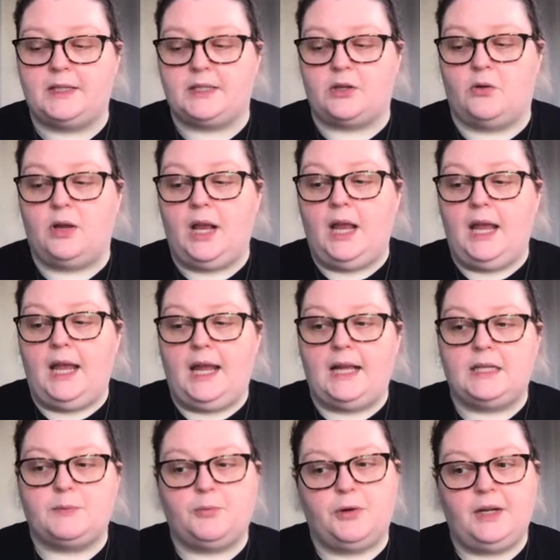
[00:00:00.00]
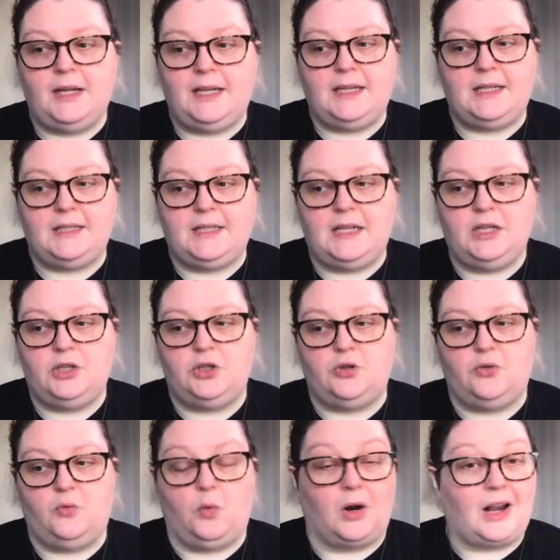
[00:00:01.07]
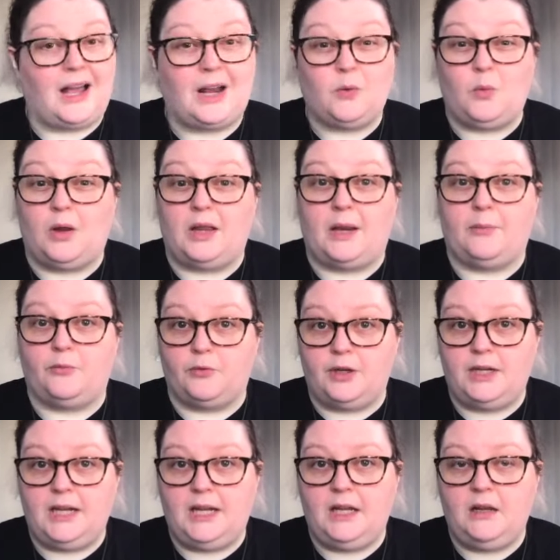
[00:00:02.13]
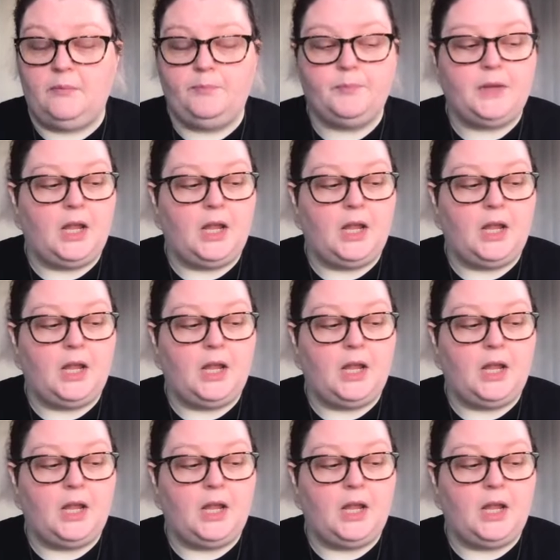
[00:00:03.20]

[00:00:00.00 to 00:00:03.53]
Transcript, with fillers: So it's pretty easy to work on while I'm reading